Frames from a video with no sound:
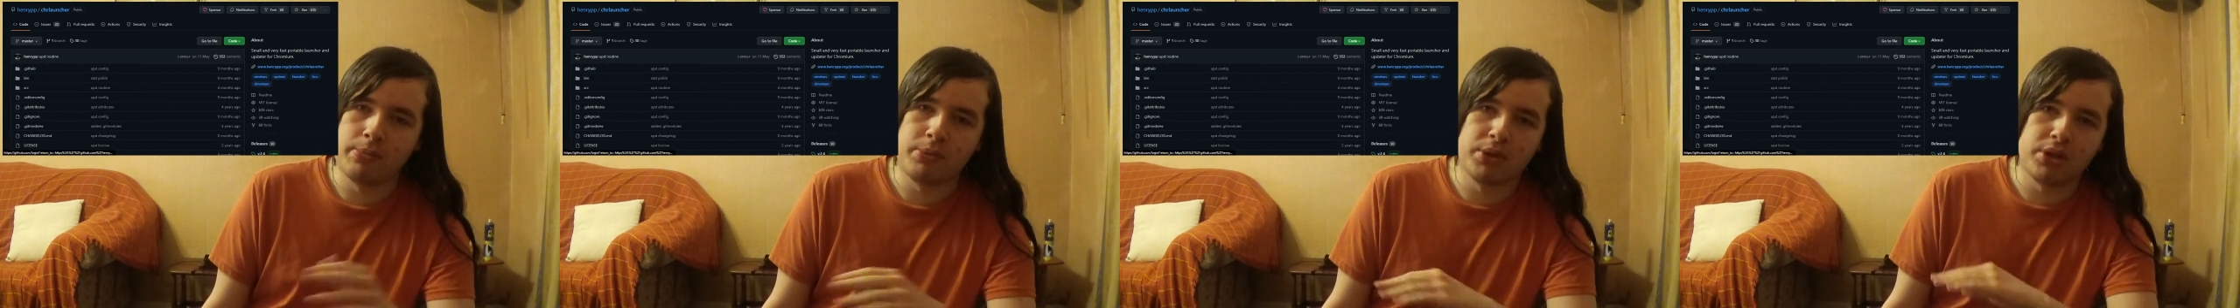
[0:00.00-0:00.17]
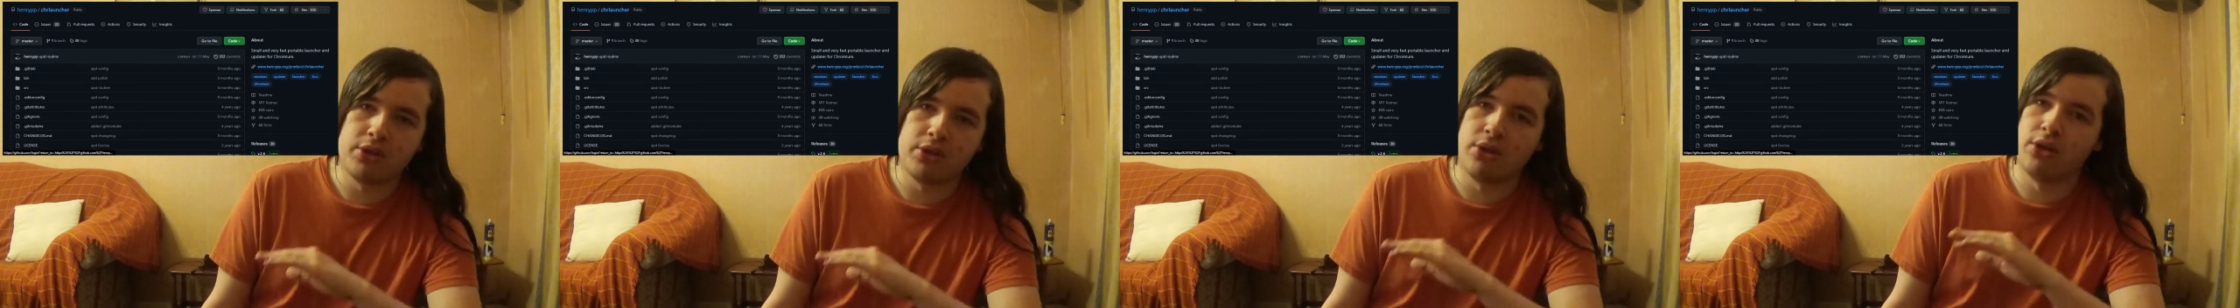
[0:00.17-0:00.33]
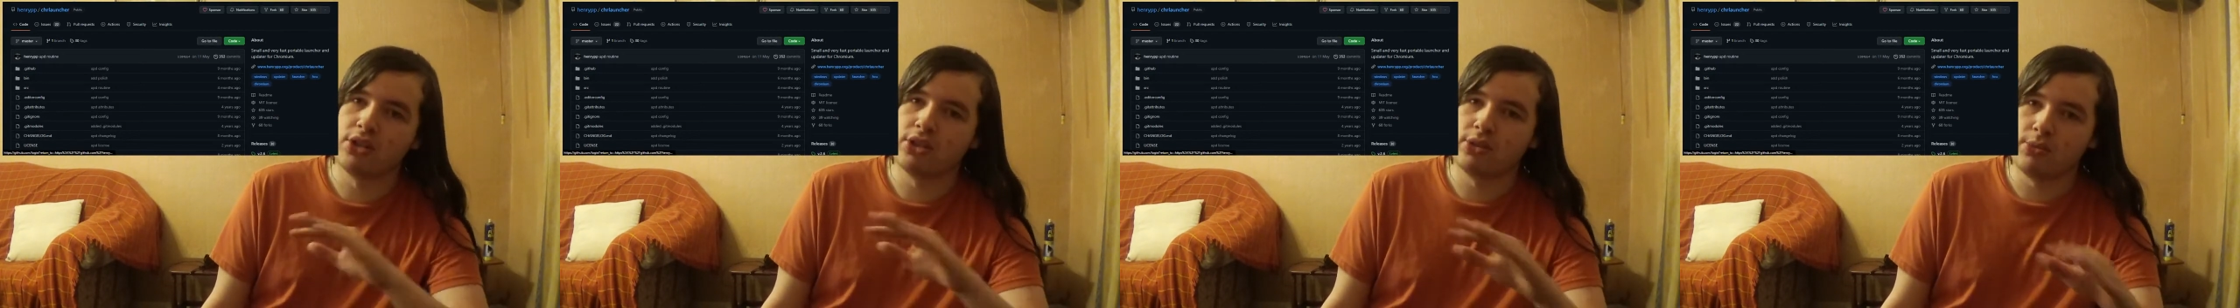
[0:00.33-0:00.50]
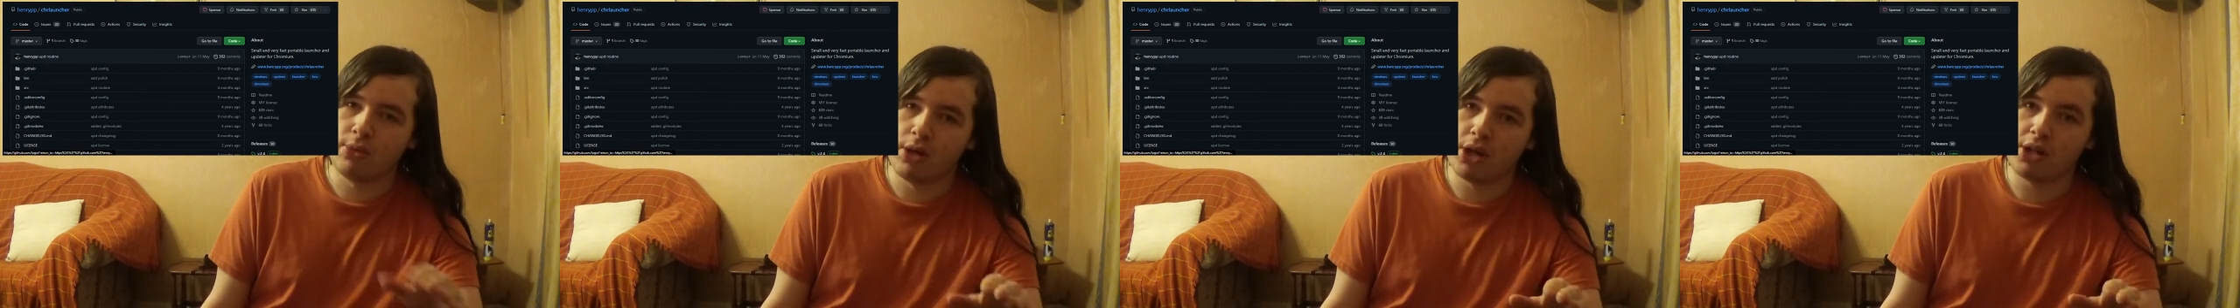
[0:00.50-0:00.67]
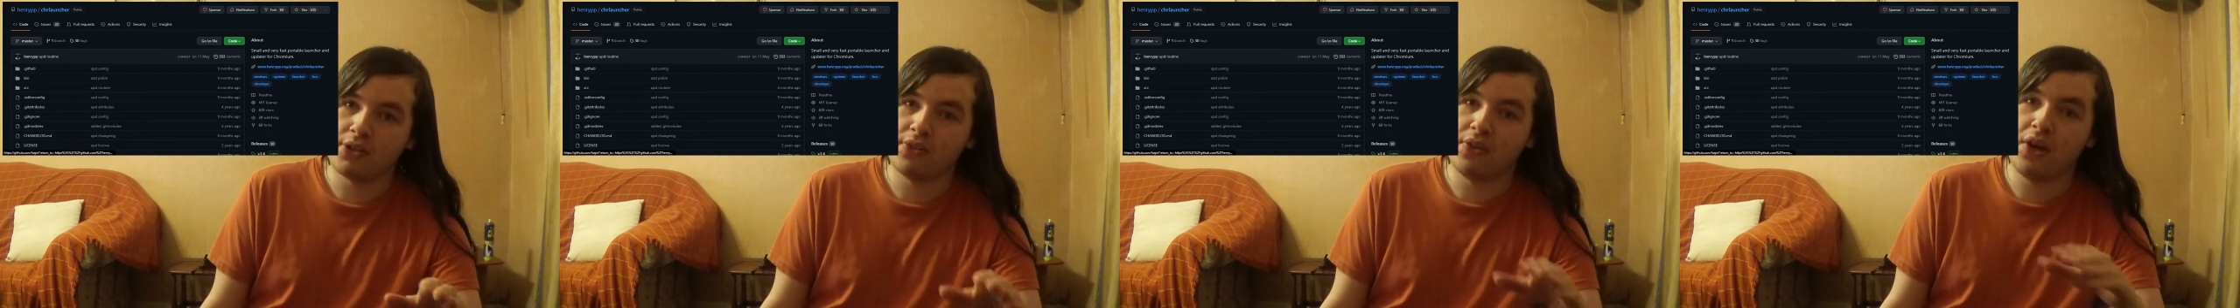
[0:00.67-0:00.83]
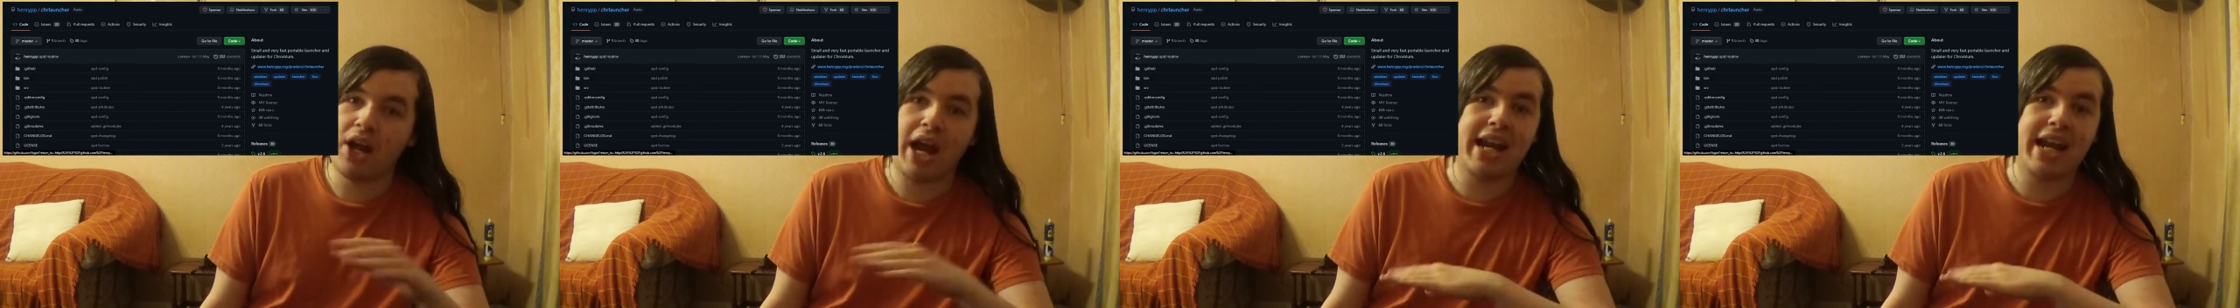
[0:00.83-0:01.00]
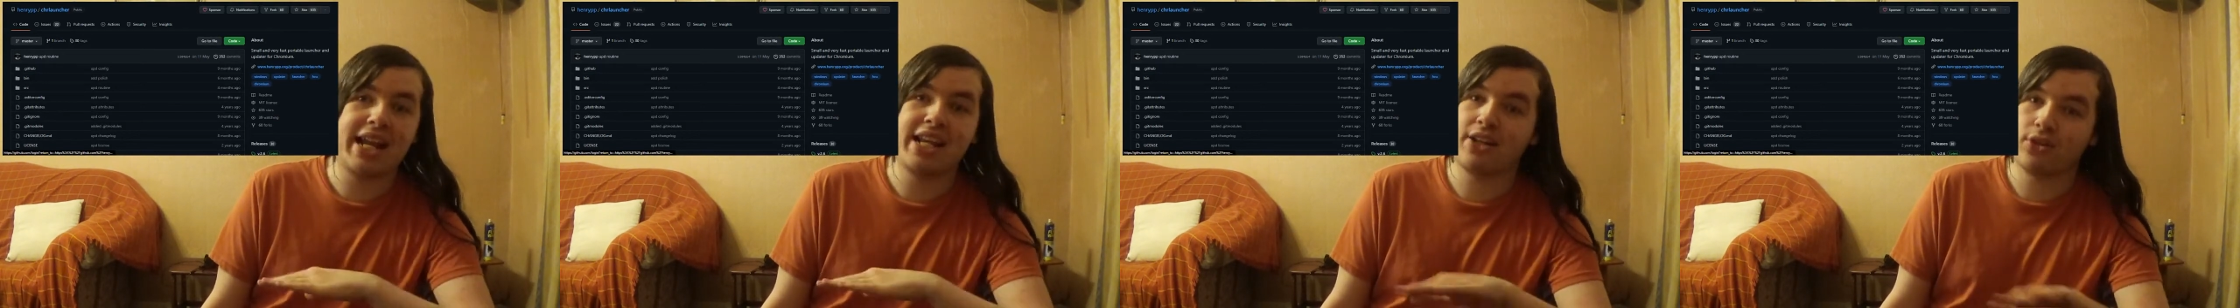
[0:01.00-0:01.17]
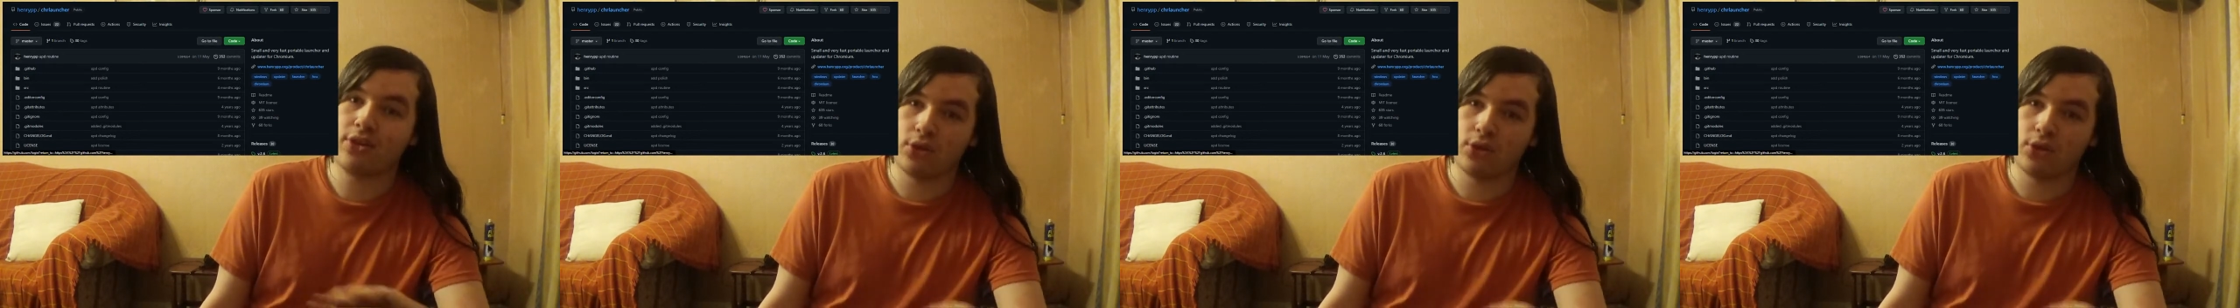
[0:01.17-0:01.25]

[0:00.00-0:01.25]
but it also works for any